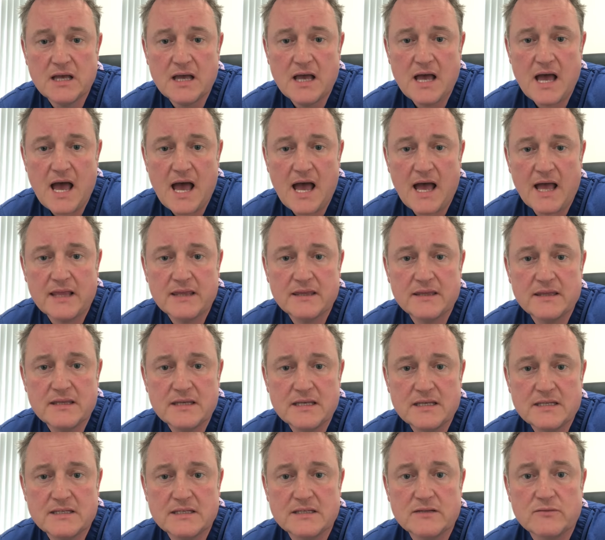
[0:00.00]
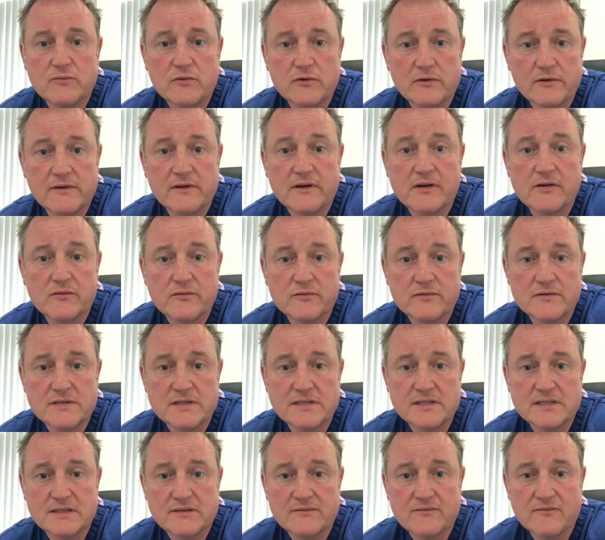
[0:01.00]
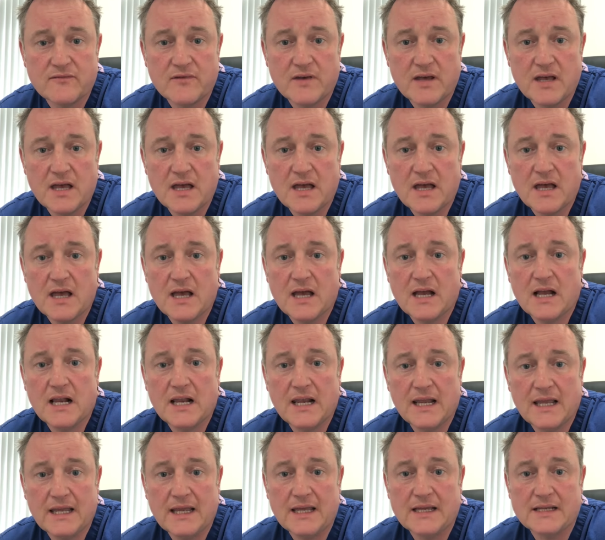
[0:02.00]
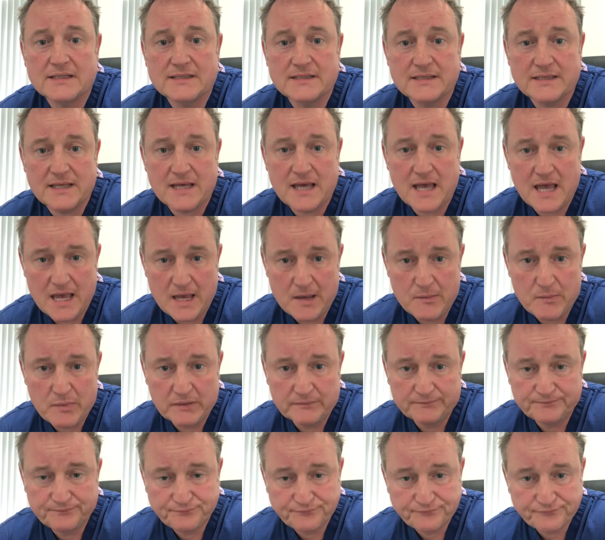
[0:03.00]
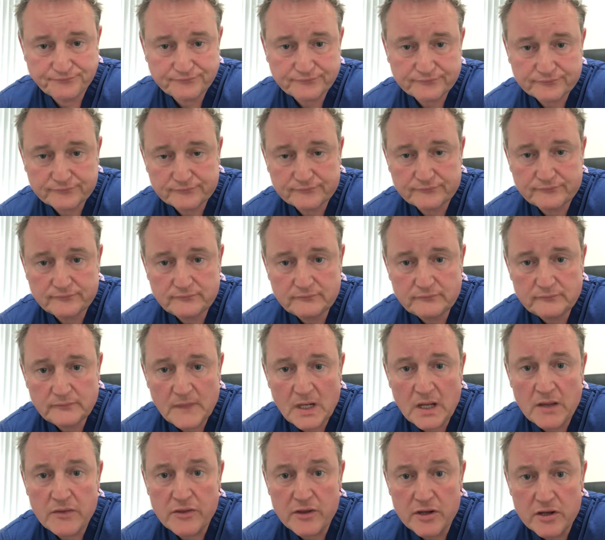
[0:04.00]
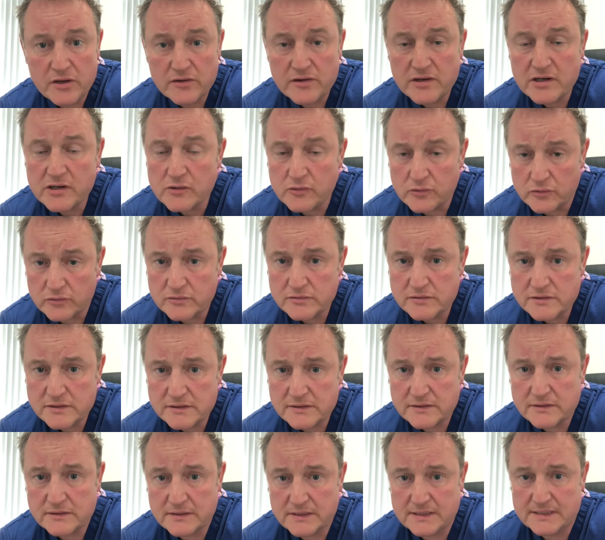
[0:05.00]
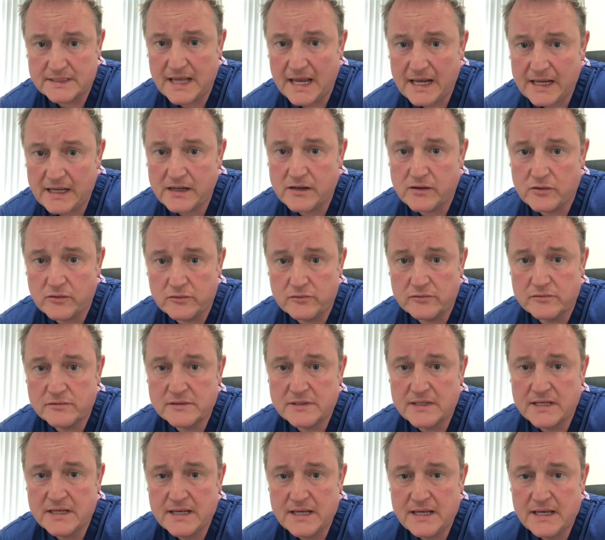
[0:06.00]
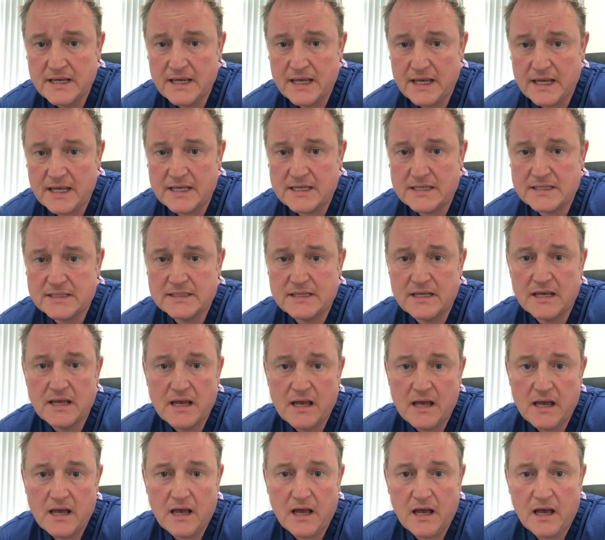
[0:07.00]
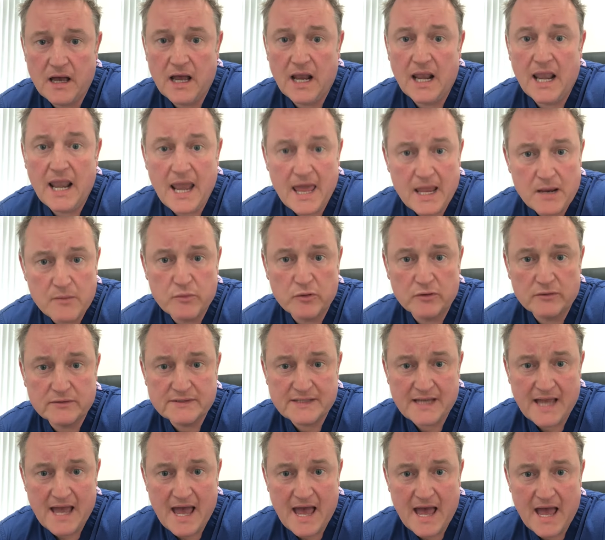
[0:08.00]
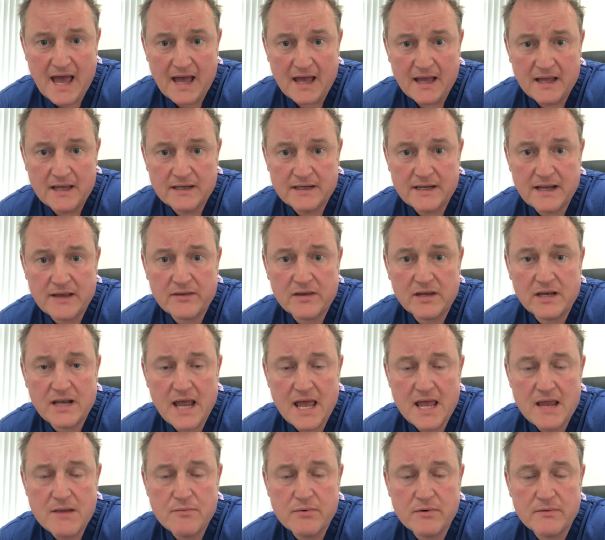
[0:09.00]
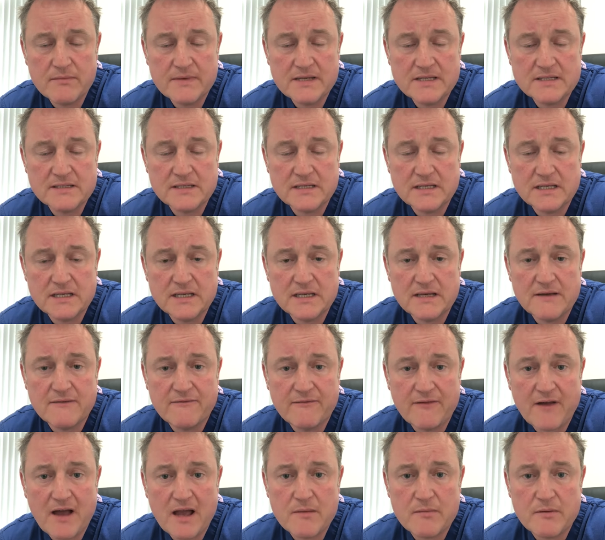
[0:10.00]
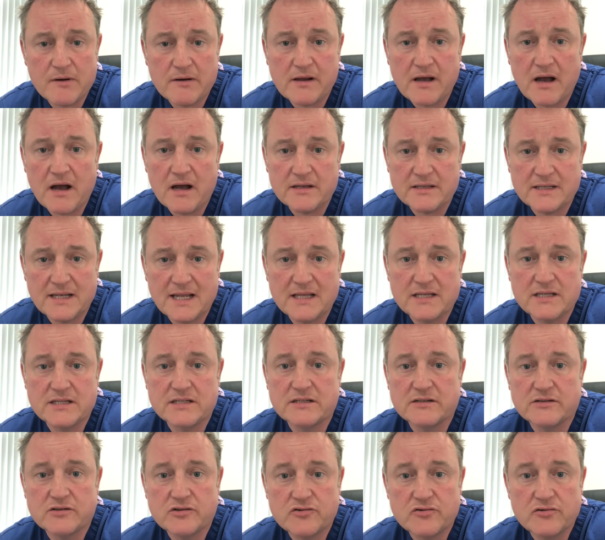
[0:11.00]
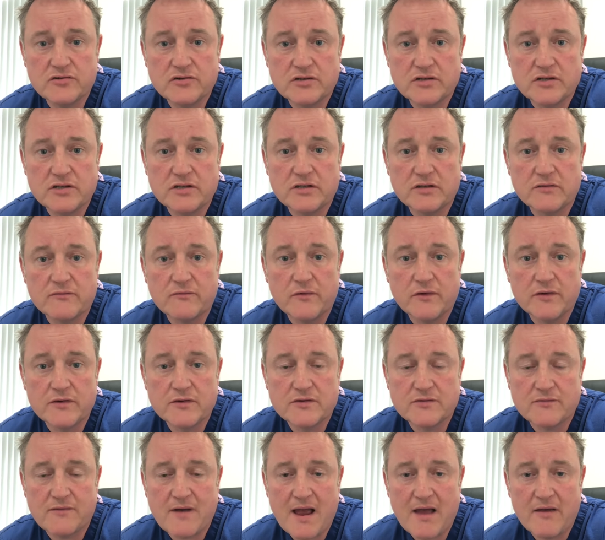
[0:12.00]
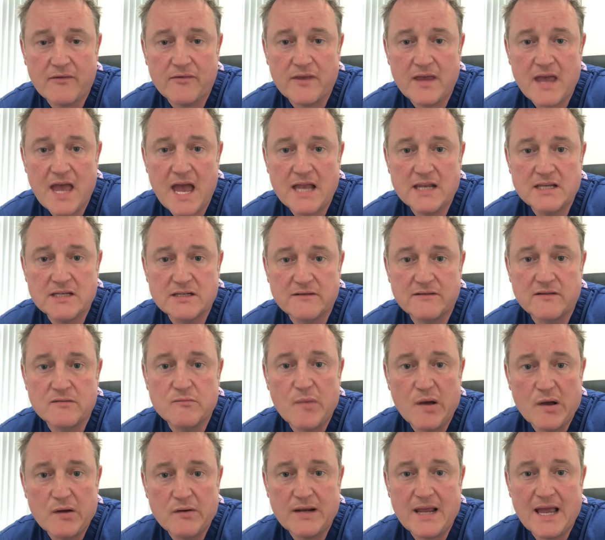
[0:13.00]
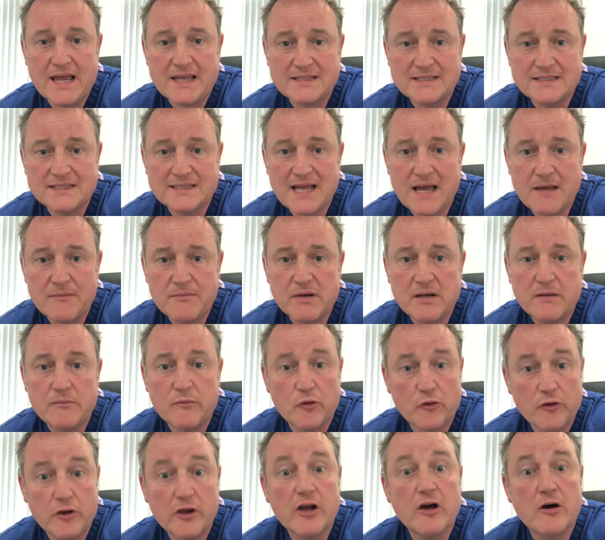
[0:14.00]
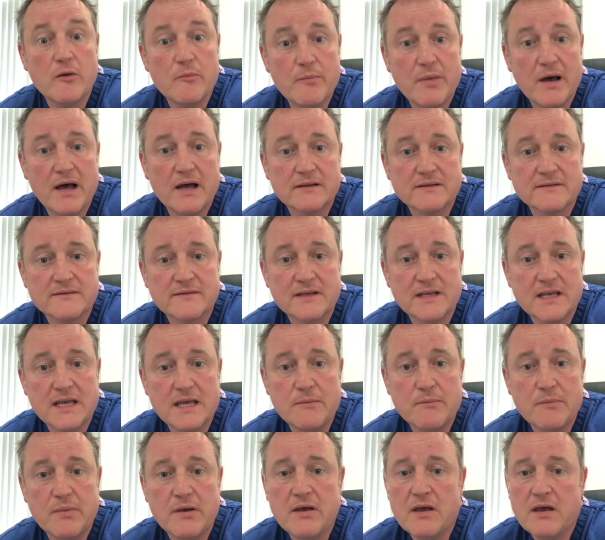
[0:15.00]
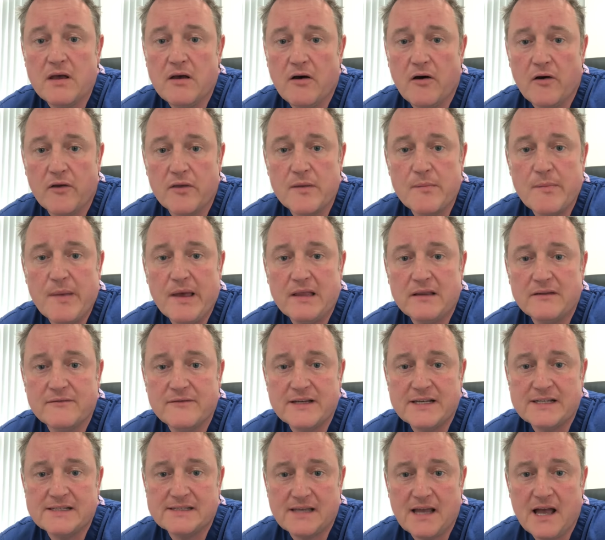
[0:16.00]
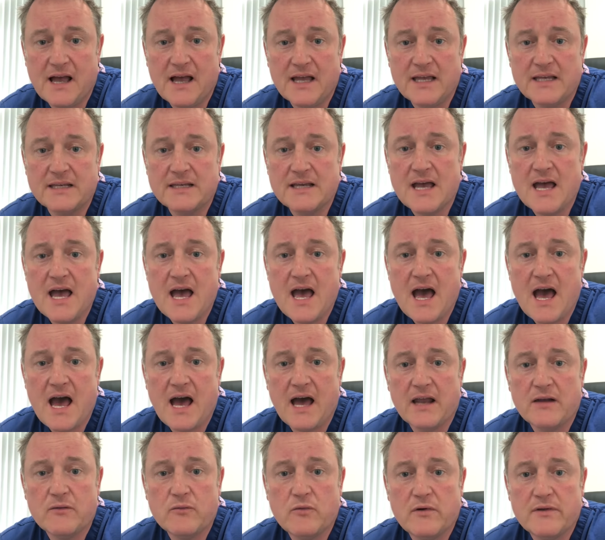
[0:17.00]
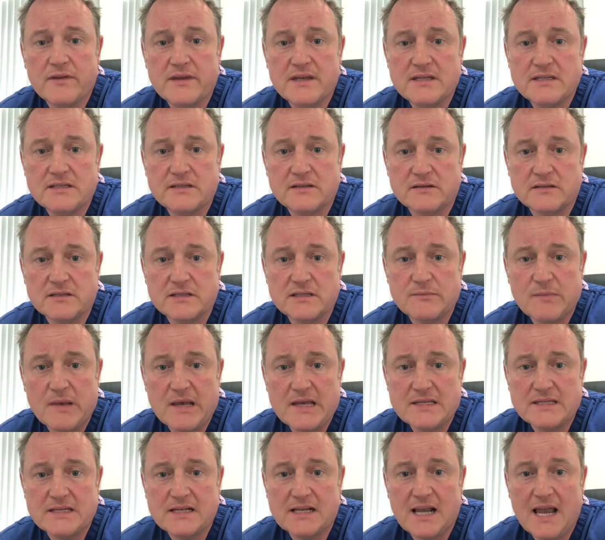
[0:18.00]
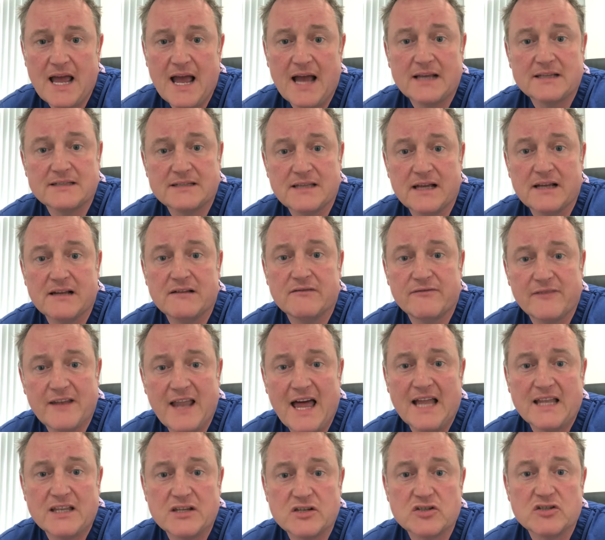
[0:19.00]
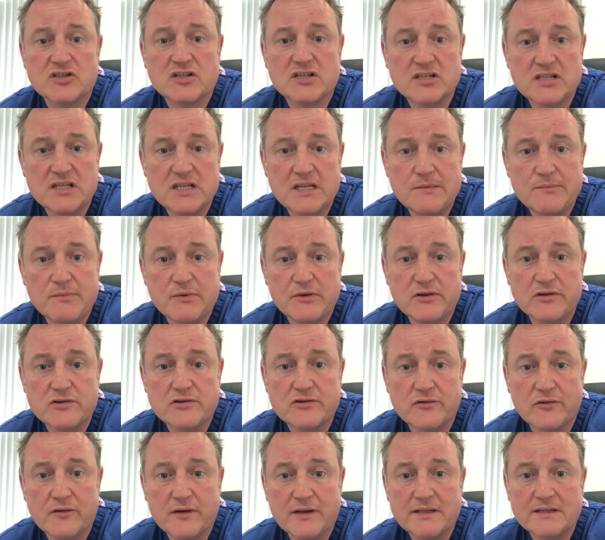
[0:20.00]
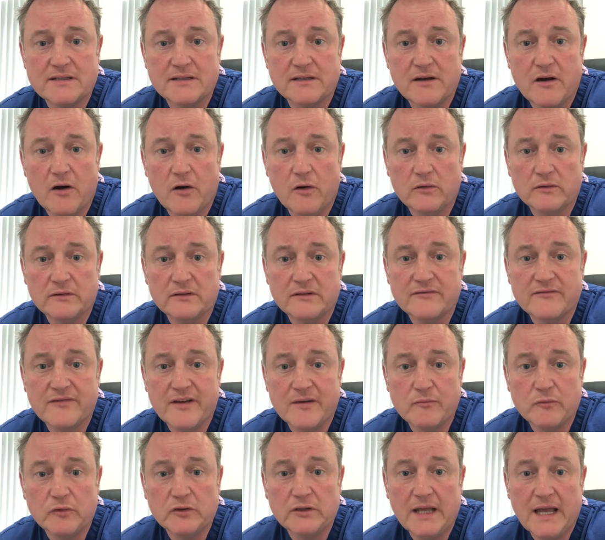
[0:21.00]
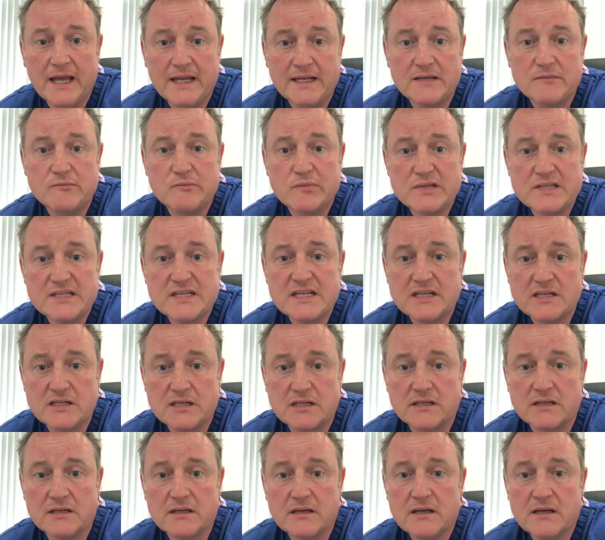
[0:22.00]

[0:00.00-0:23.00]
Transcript: and this is one of the causes of clicking to the hip. The other cause, the second cause, is a labral tear. Now the labrum is the fibrocartilaginous structure that runs around the edge of the bony acetabulum, or the cup part of the hip on the pelvic side, and what this does is basically acts like a flange to deepen the joint and hold the femoral head in position.